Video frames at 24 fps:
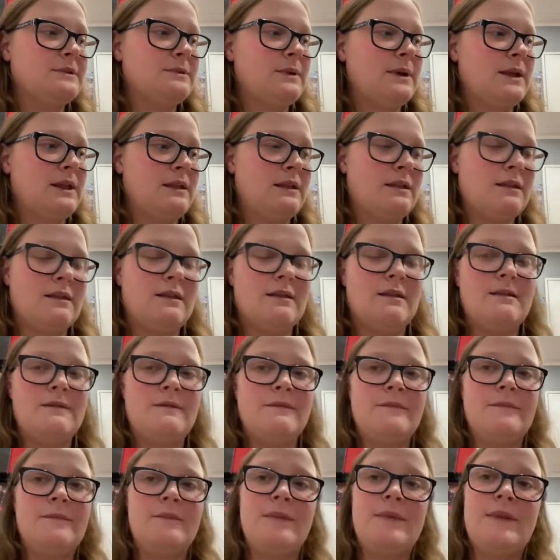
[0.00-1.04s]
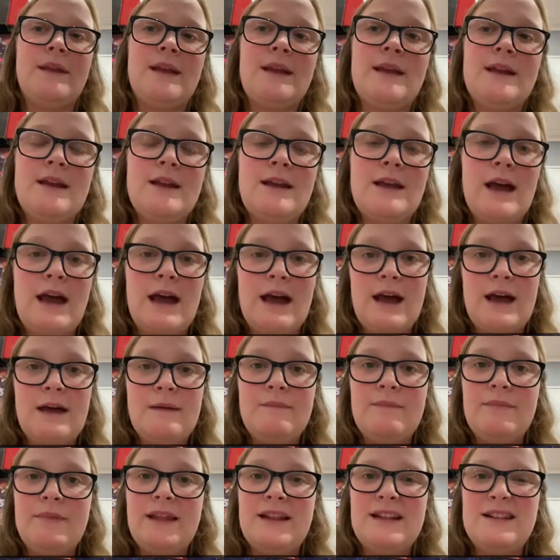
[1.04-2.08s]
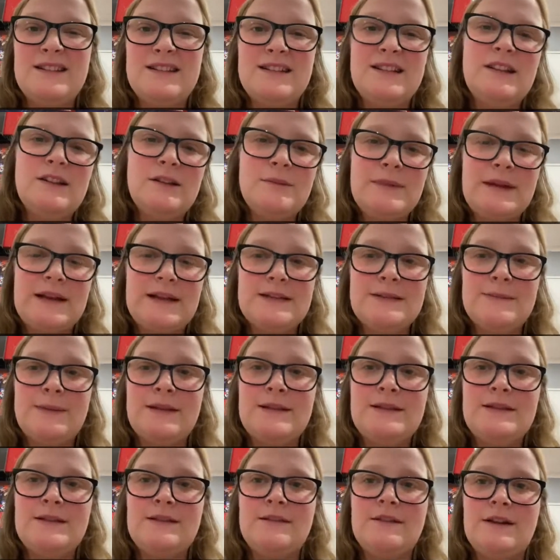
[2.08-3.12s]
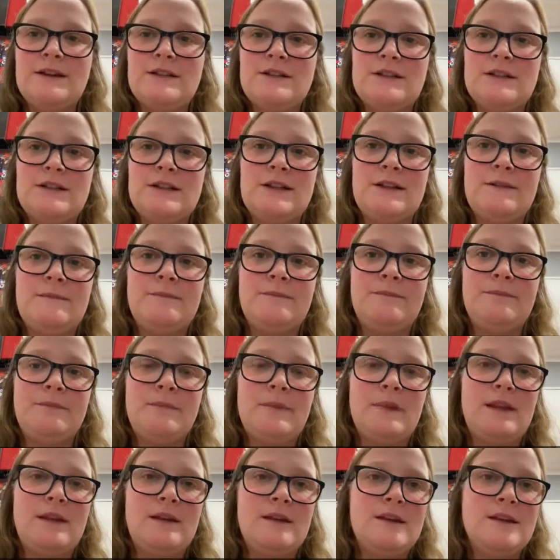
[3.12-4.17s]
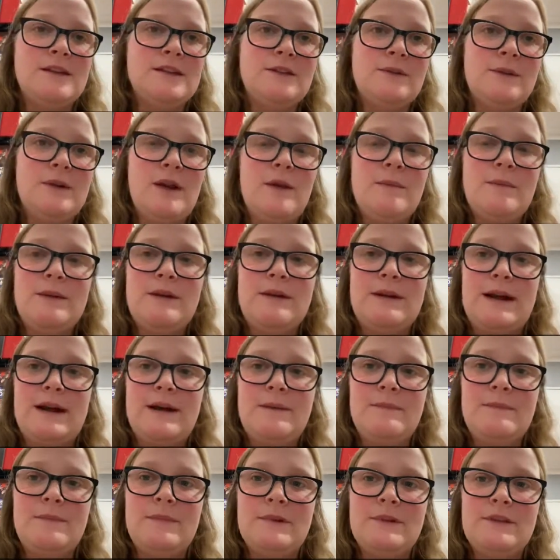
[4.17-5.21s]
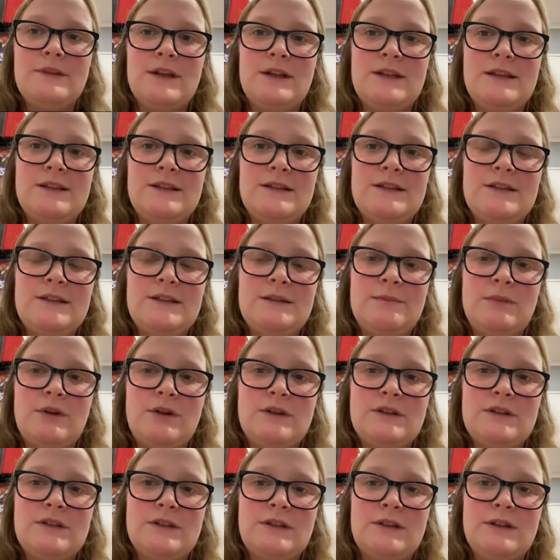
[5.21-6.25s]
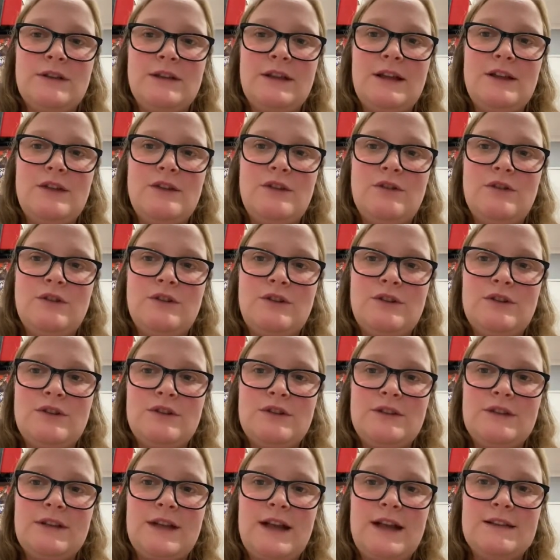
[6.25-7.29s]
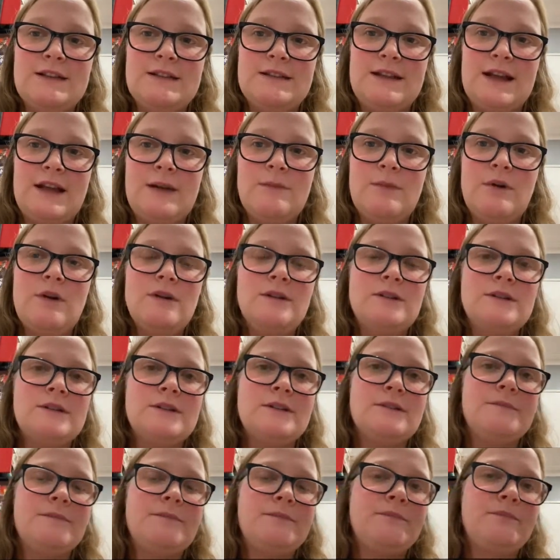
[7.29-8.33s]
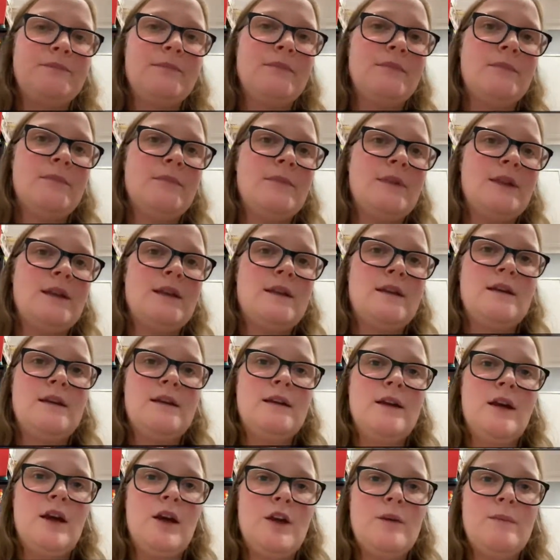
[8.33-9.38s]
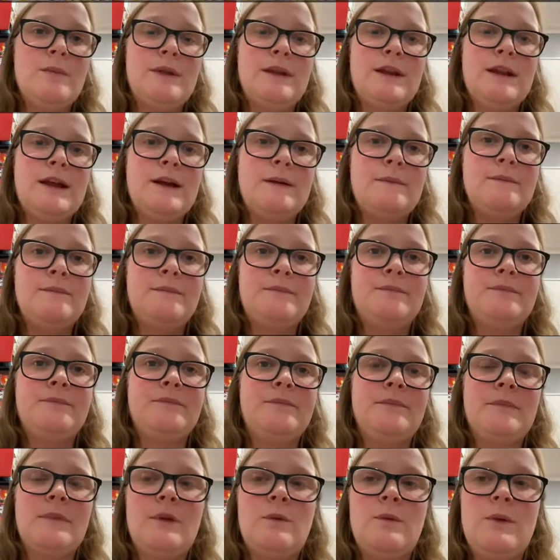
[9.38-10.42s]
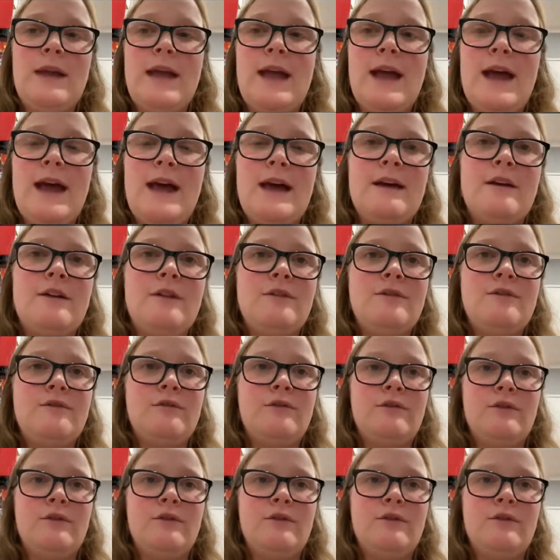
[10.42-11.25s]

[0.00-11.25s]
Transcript: with, um, then it's a little bit expensive actually. So we open it up. So this is the box that you could use as a deck box. Open it up. We have